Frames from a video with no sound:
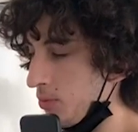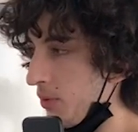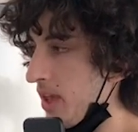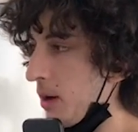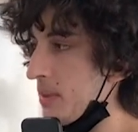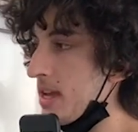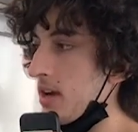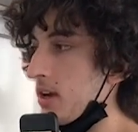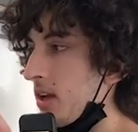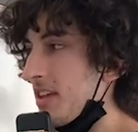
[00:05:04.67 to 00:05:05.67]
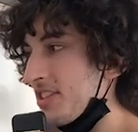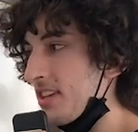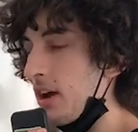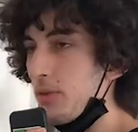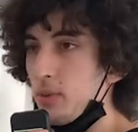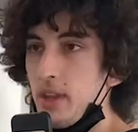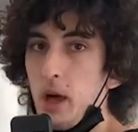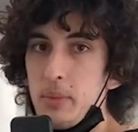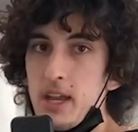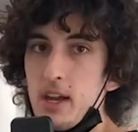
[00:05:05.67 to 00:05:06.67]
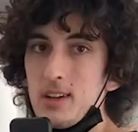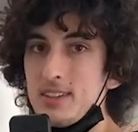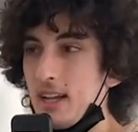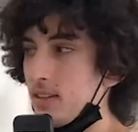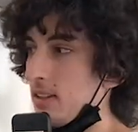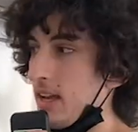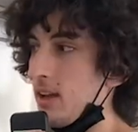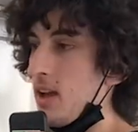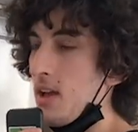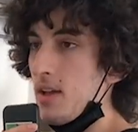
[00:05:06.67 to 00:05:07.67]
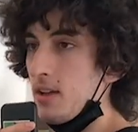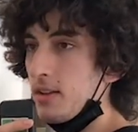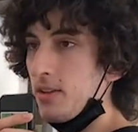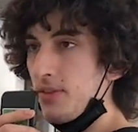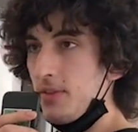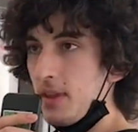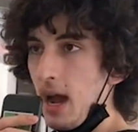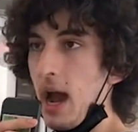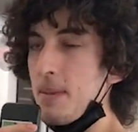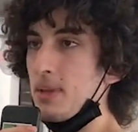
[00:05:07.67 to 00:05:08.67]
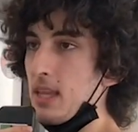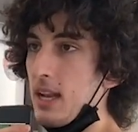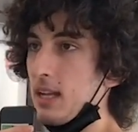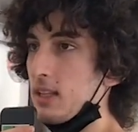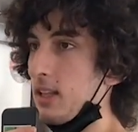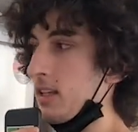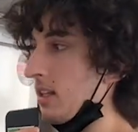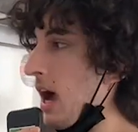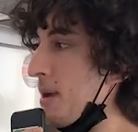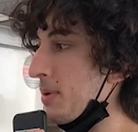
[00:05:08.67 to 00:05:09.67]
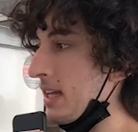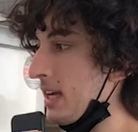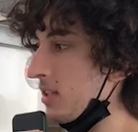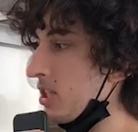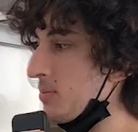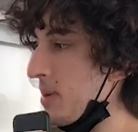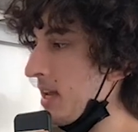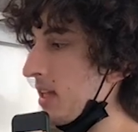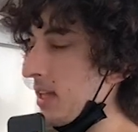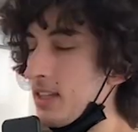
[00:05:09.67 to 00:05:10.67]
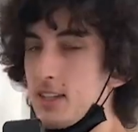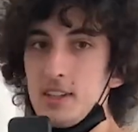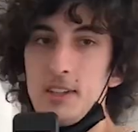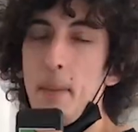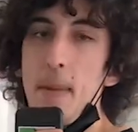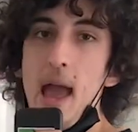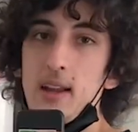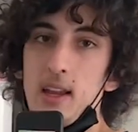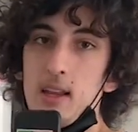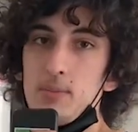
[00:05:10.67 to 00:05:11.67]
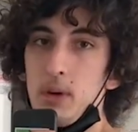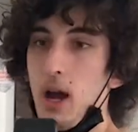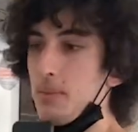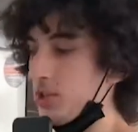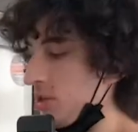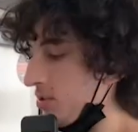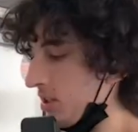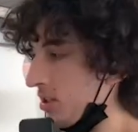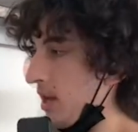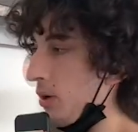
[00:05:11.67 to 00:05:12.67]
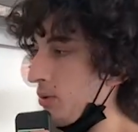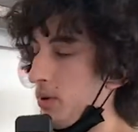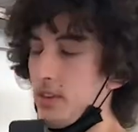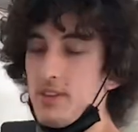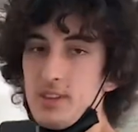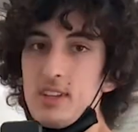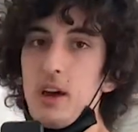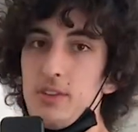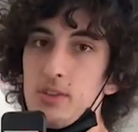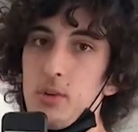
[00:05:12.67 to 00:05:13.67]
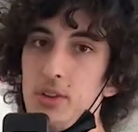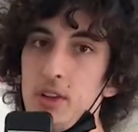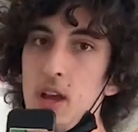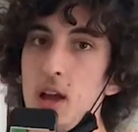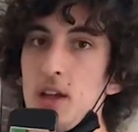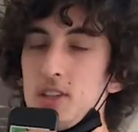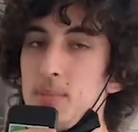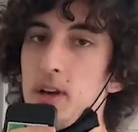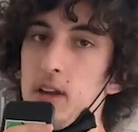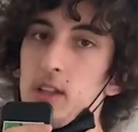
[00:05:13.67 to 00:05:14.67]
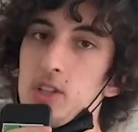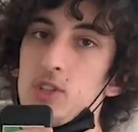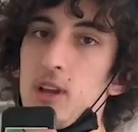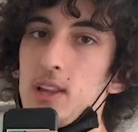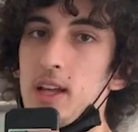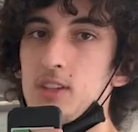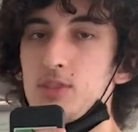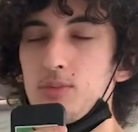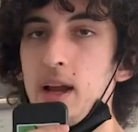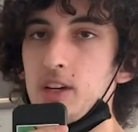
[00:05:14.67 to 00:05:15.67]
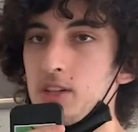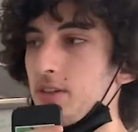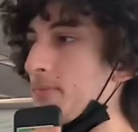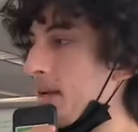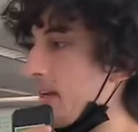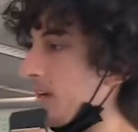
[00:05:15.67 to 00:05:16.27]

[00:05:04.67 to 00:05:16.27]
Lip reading: will now be here, south will now be here, hypothetically speaking, like this isn't a magnet, but I'm just using the south and north to better illustrate like direction of magnetic